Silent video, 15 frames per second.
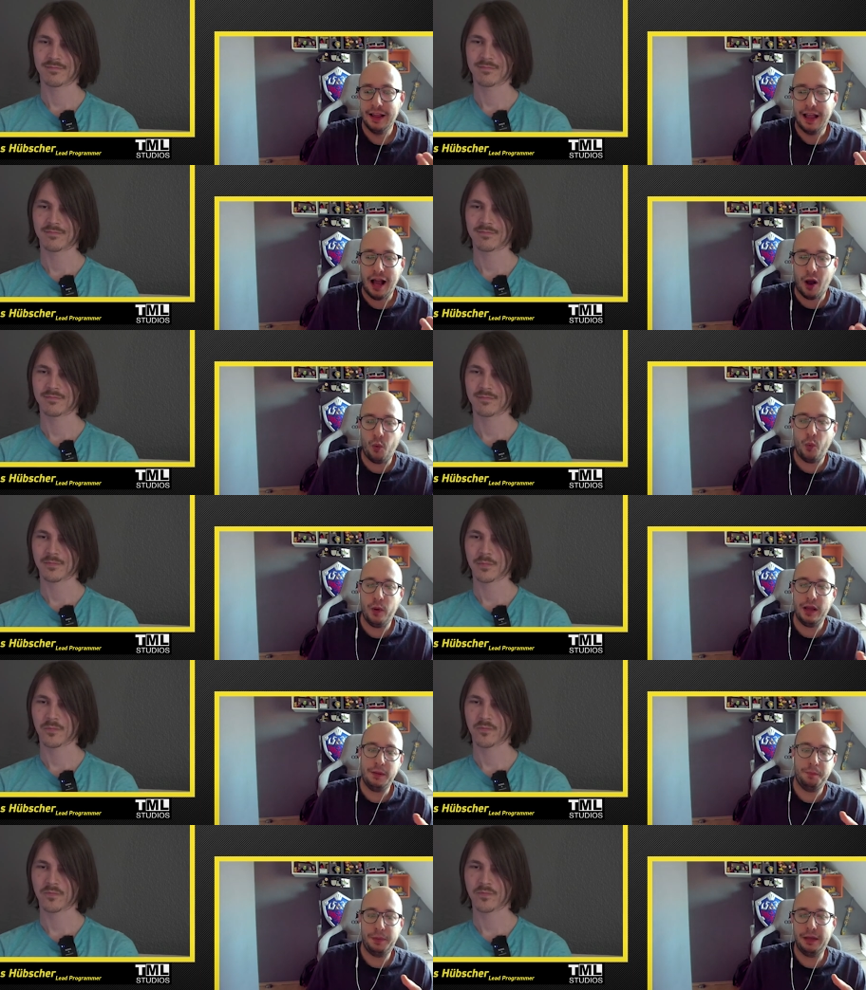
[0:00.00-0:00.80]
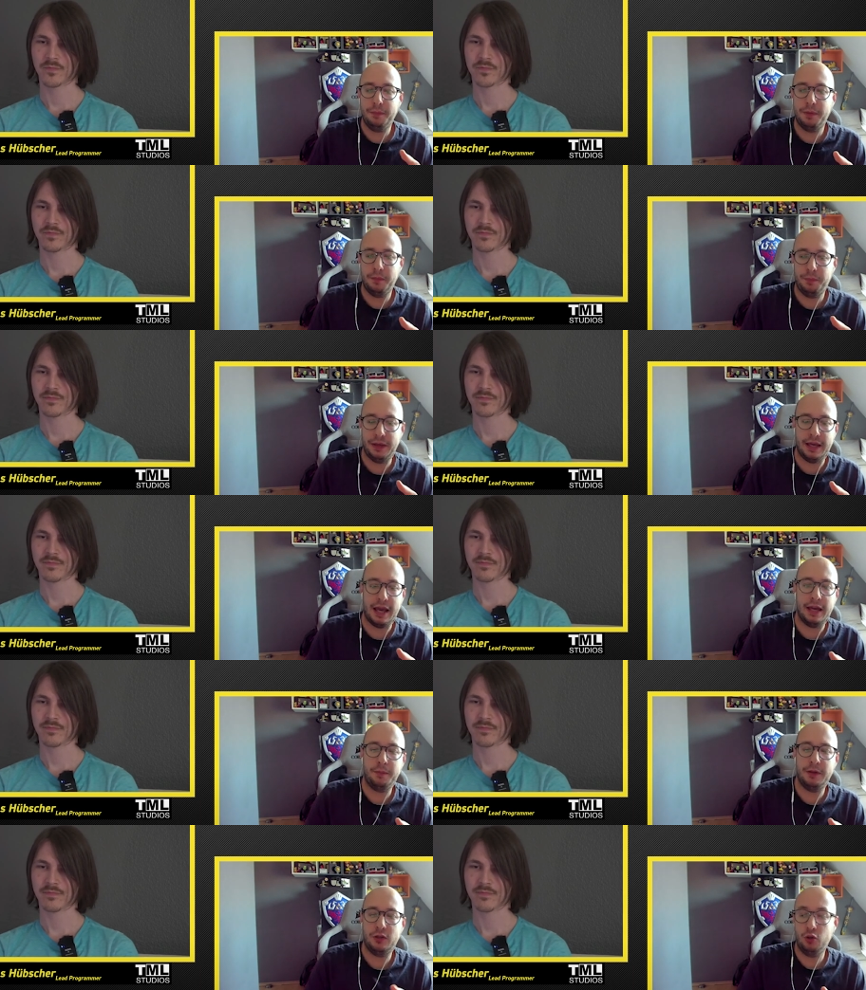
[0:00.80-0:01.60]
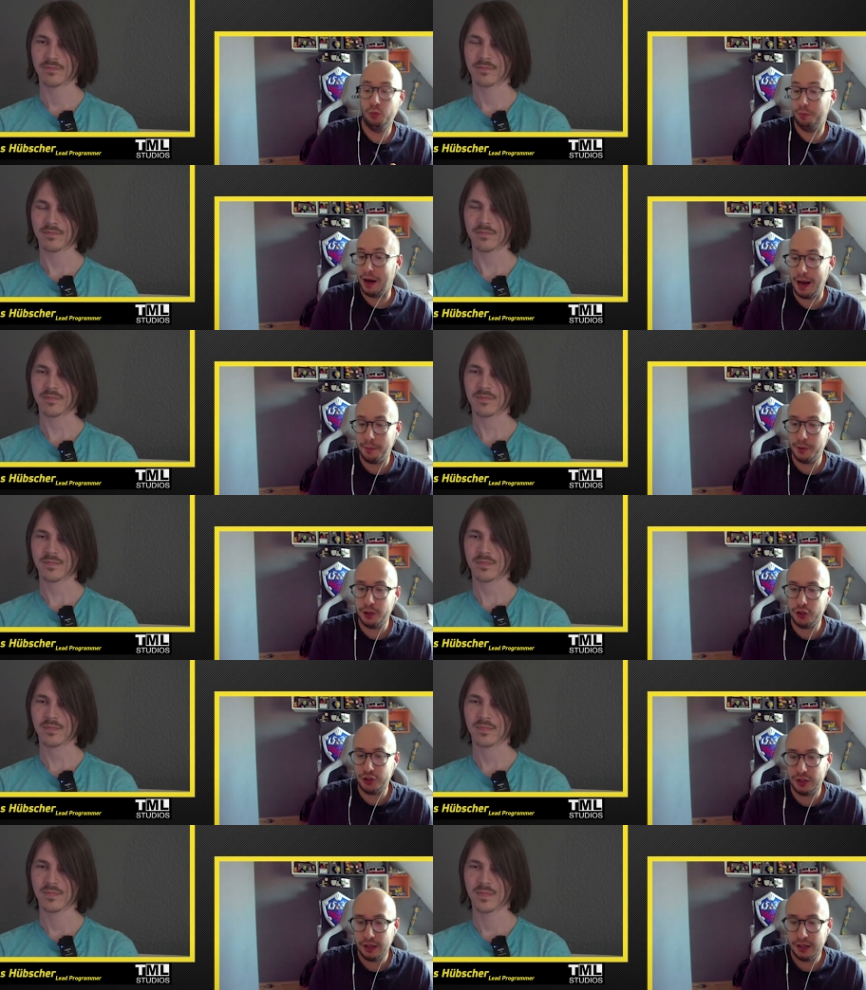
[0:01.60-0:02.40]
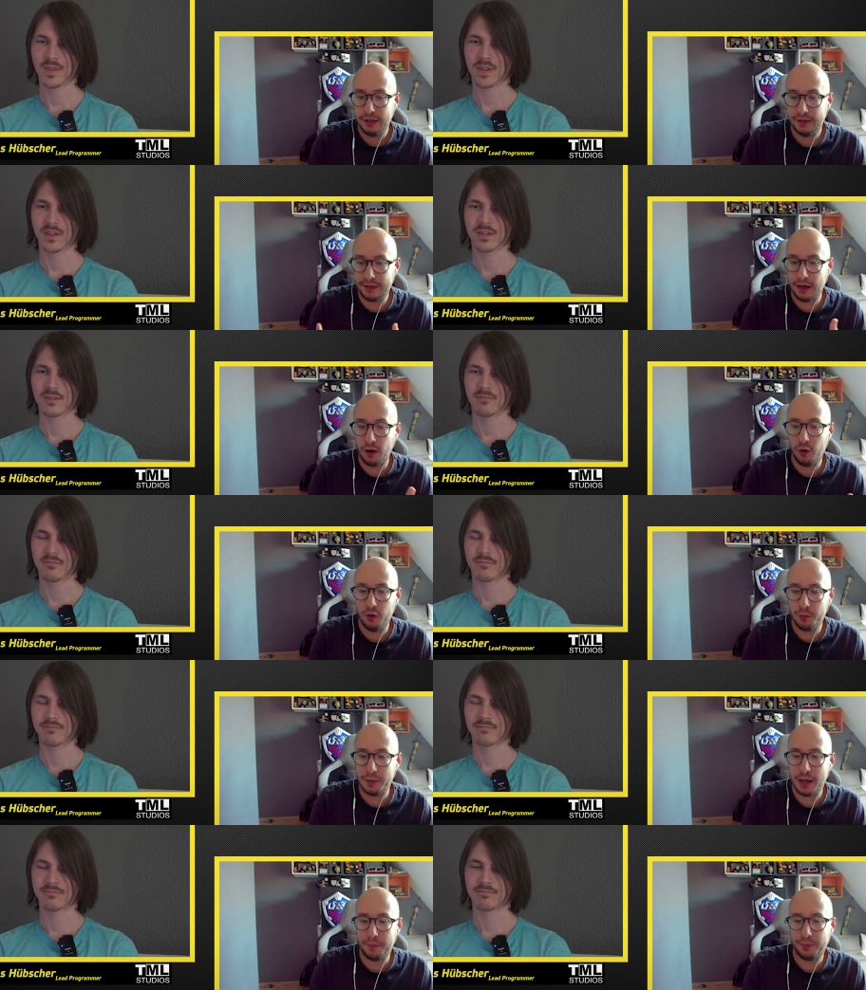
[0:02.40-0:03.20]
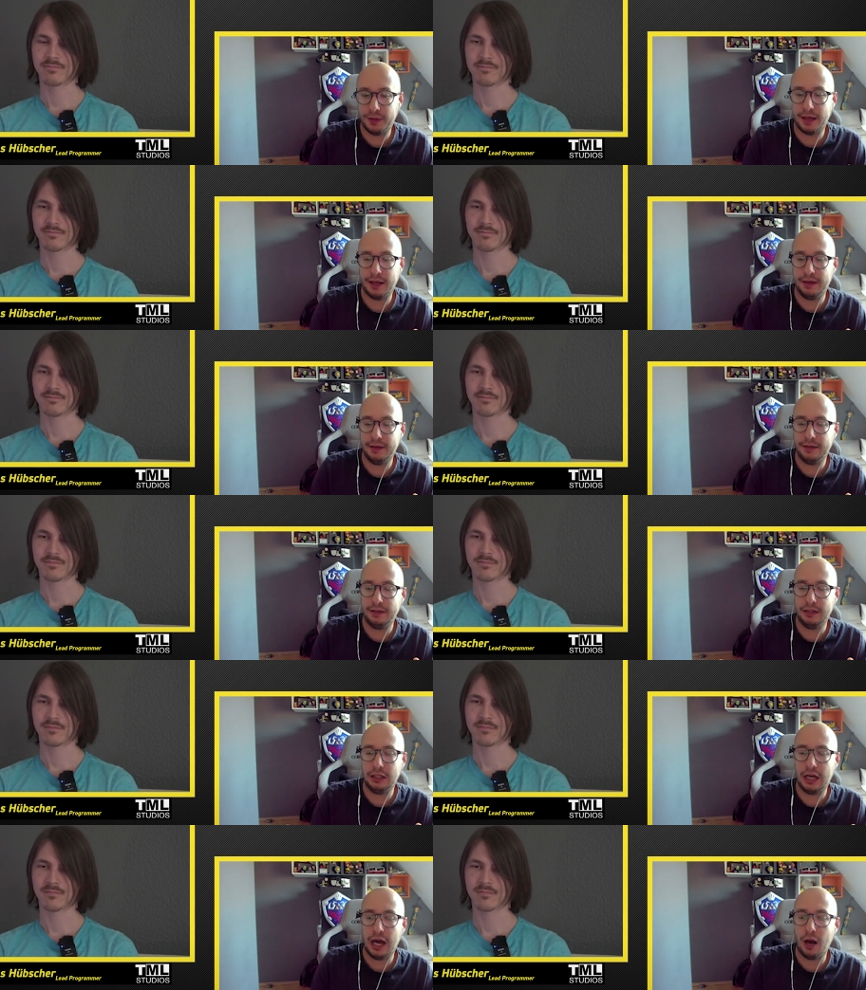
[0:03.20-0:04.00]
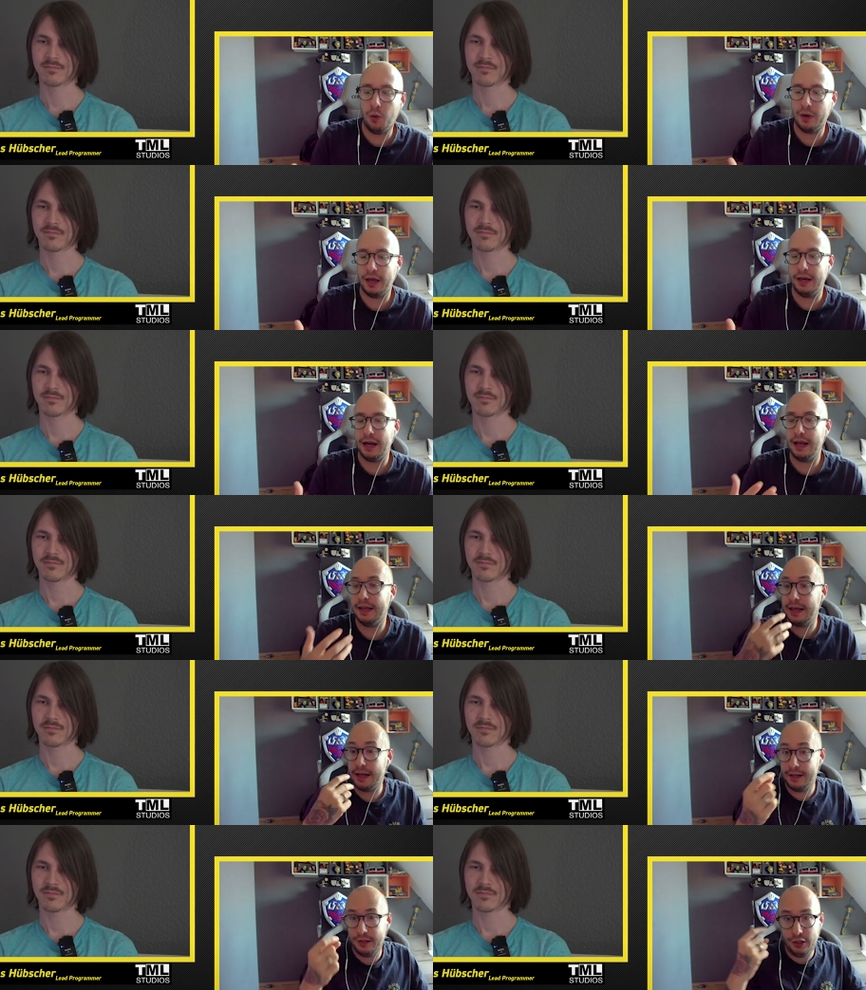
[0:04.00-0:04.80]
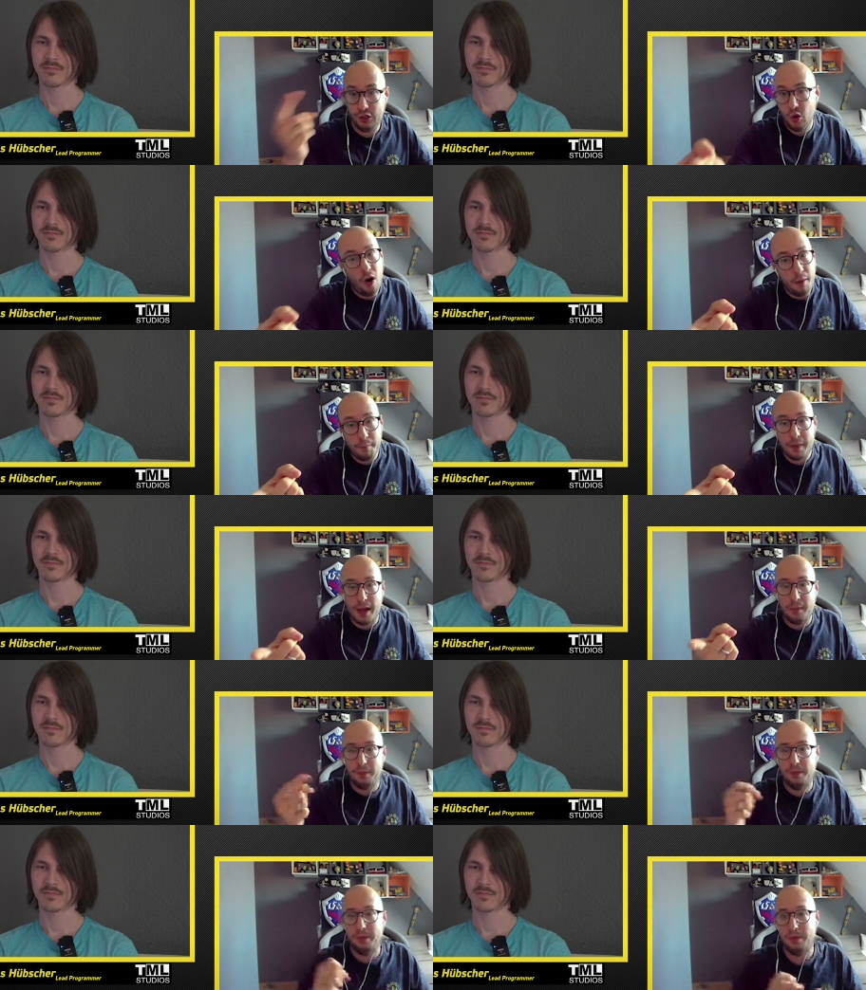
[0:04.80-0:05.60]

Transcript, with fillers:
Speaker 1: How will people be able to publish their own maps and how can I get your map?